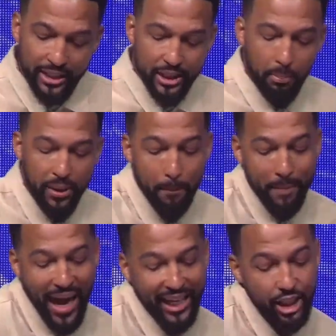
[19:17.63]
to be
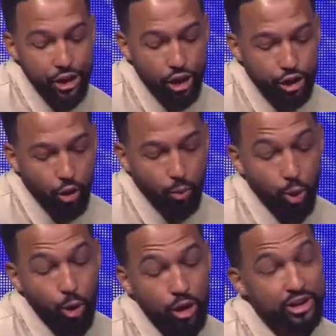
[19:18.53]
managers or
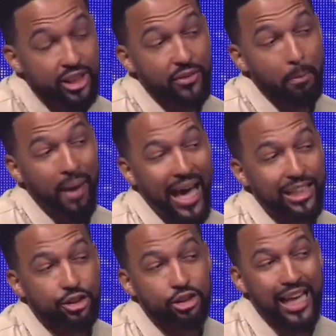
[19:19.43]
rulers of the
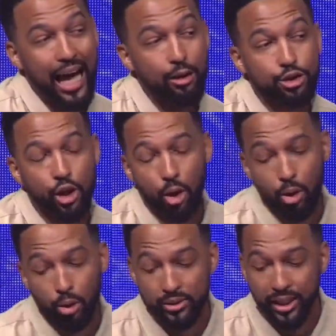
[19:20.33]
master's
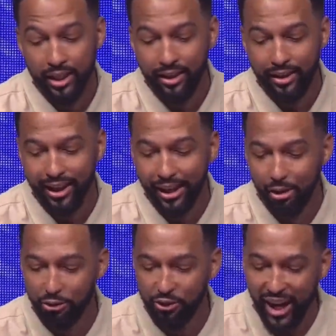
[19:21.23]
household and
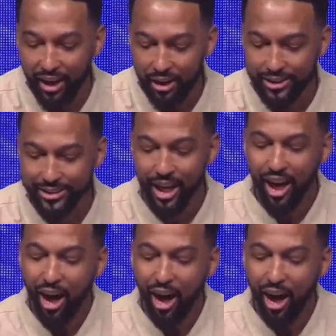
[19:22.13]
affairs.